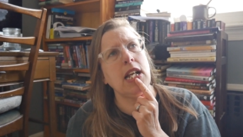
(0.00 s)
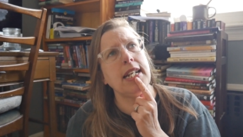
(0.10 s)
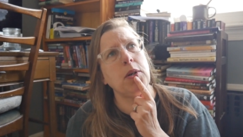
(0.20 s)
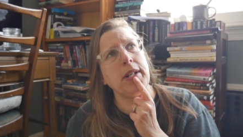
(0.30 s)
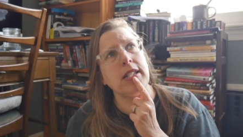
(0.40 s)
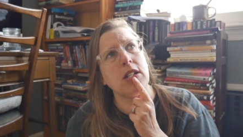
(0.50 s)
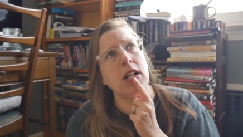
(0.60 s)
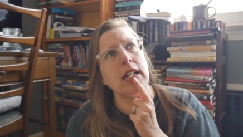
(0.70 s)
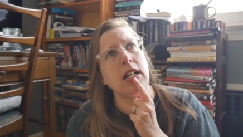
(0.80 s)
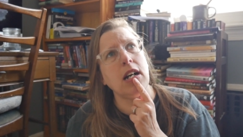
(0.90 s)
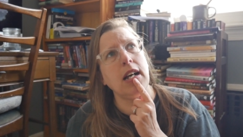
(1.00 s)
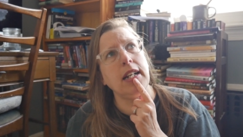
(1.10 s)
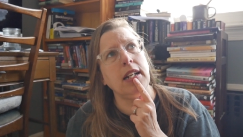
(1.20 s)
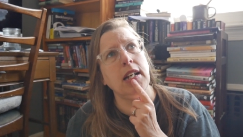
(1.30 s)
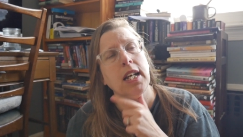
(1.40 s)
I know I saw it
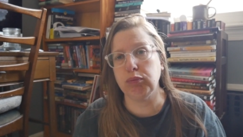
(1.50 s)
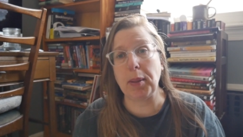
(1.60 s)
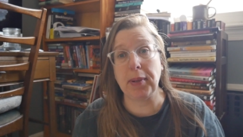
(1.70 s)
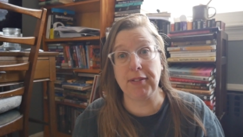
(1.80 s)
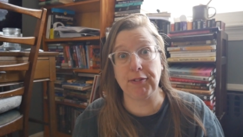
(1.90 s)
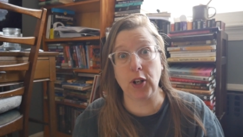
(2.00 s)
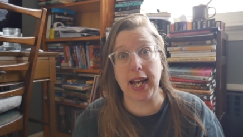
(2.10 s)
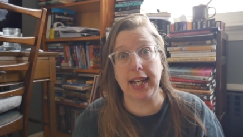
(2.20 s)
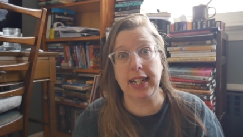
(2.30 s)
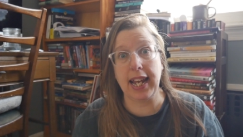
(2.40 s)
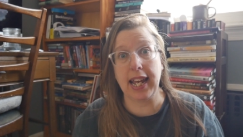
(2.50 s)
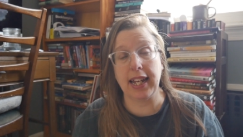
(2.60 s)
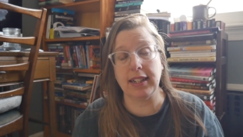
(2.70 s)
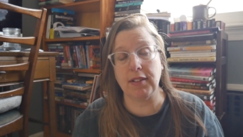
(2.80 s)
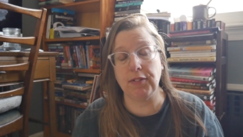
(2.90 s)
on Read by Fred
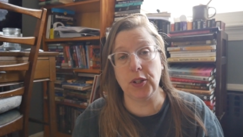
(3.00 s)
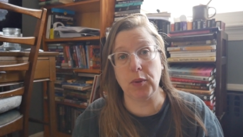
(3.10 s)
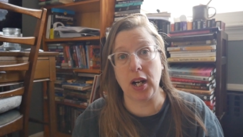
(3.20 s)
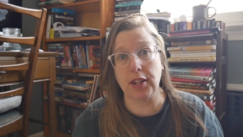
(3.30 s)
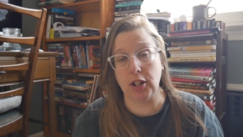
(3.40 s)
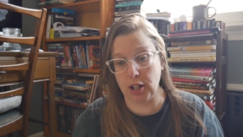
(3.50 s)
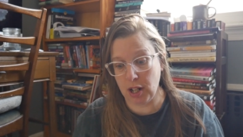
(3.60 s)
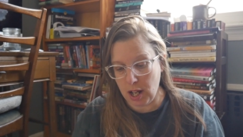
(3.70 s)
and a few other